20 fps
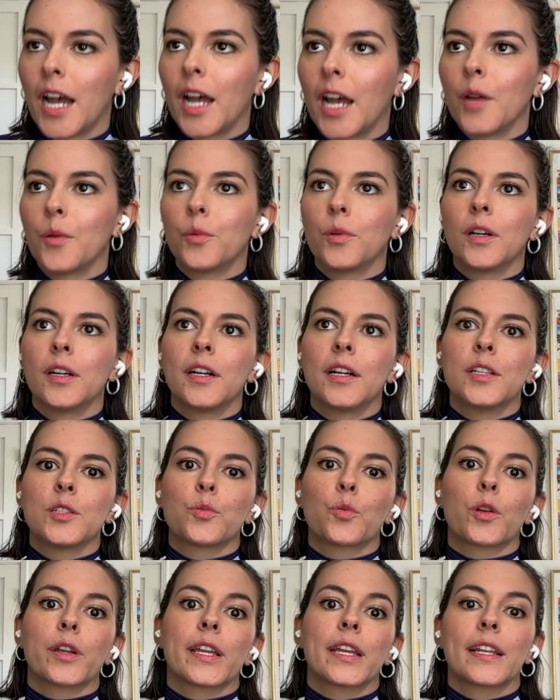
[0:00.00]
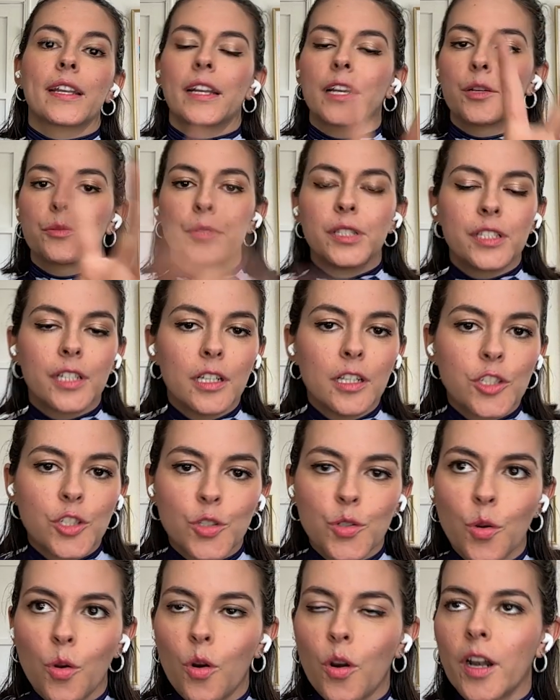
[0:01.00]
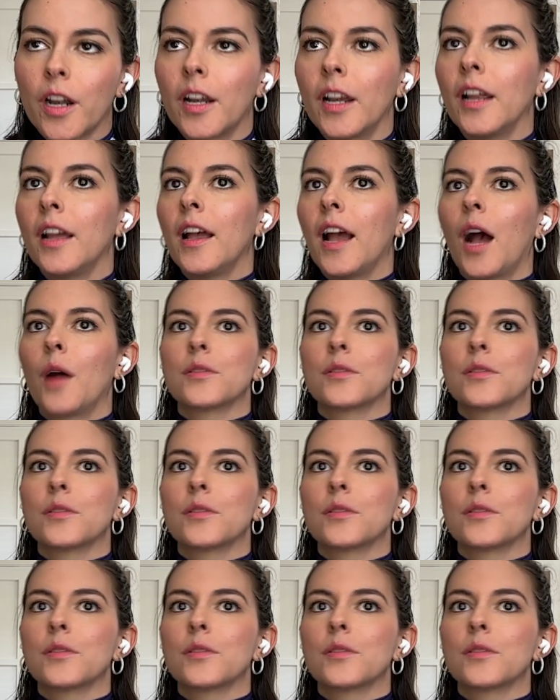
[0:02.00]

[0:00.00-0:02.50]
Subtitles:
I was working at a retail store.